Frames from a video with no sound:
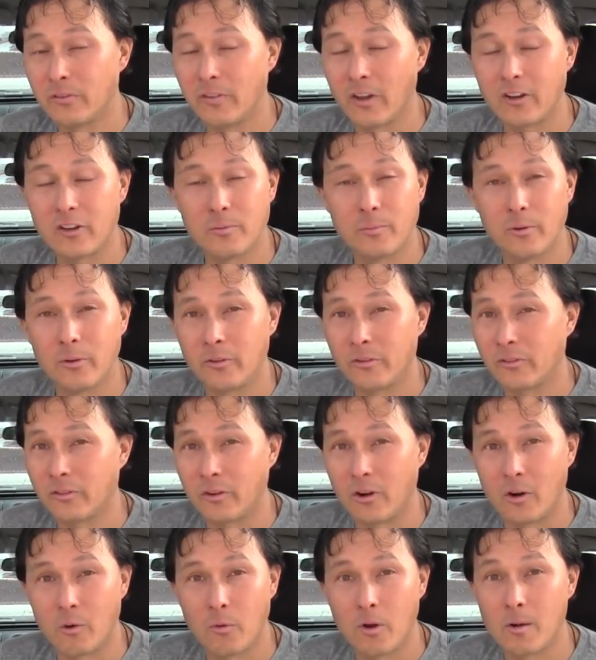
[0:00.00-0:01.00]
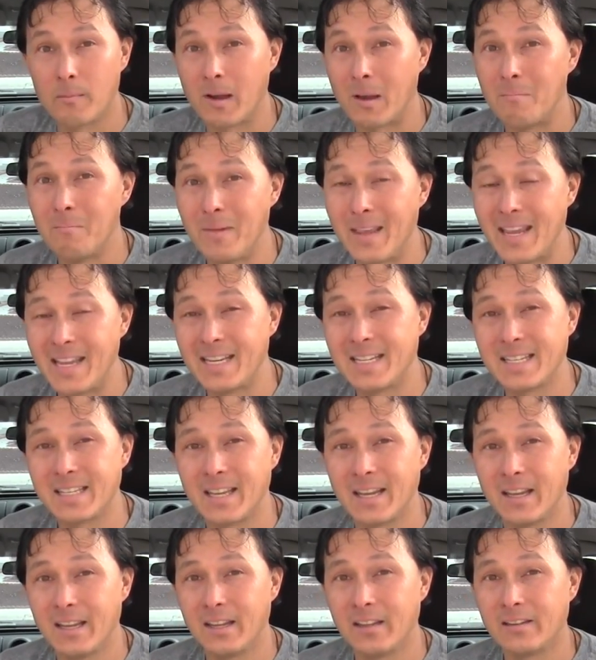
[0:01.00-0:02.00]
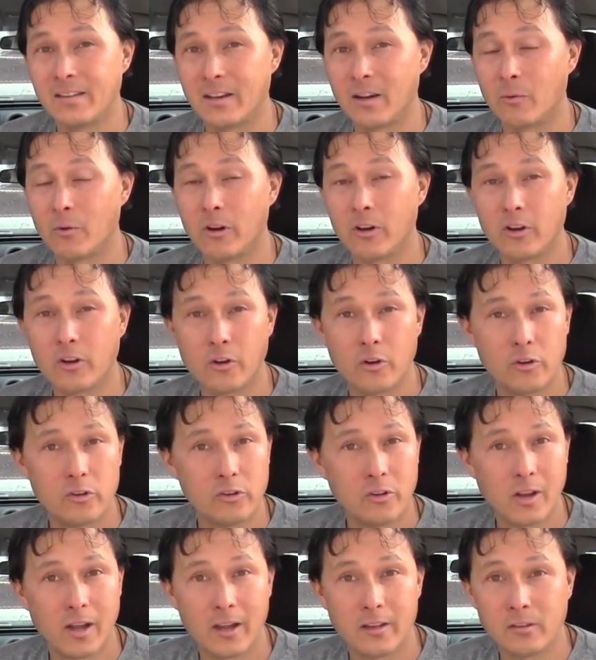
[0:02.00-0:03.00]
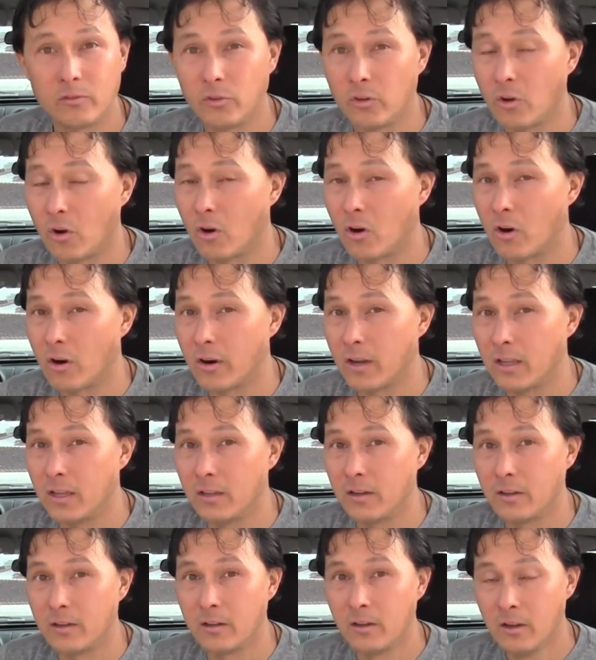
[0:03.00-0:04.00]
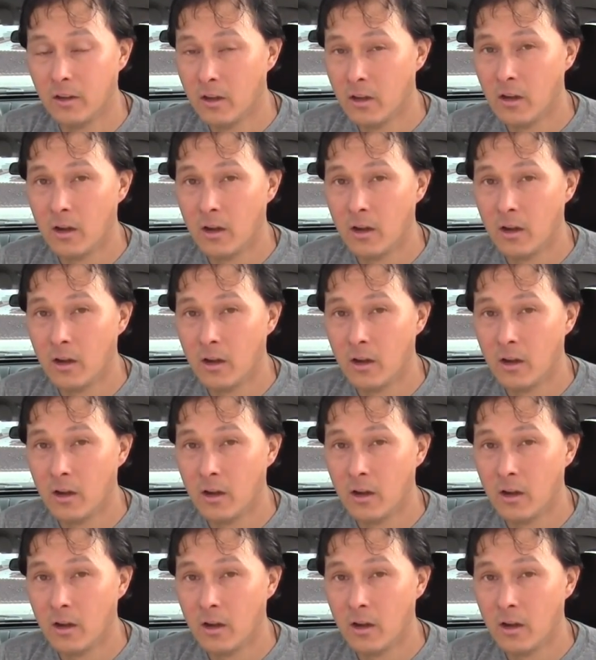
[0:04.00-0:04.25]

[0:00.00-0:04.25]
Vegetables are one of my mainstays, and I want to encourage you guys, if you are eating